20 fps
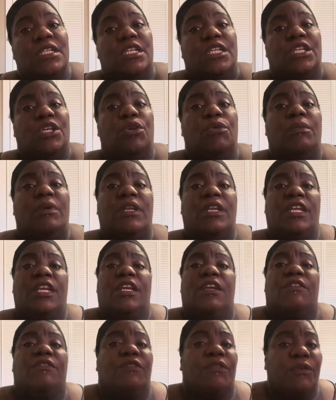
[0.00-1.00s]
human
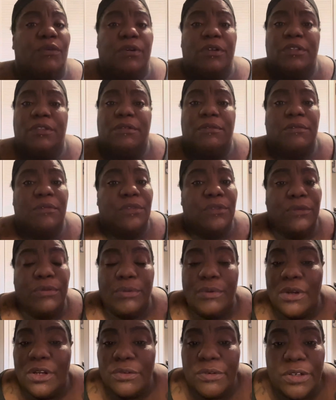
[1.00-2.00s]
hair for
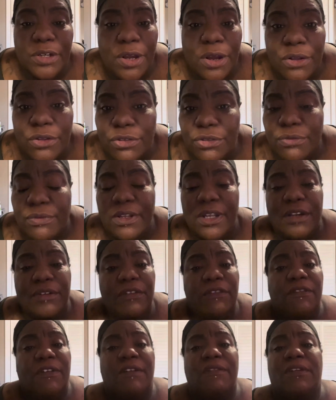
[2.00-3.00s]
$200, $300,
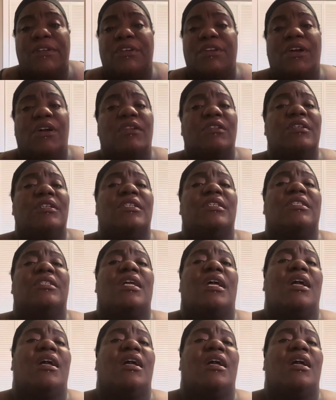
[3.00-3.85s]
$500.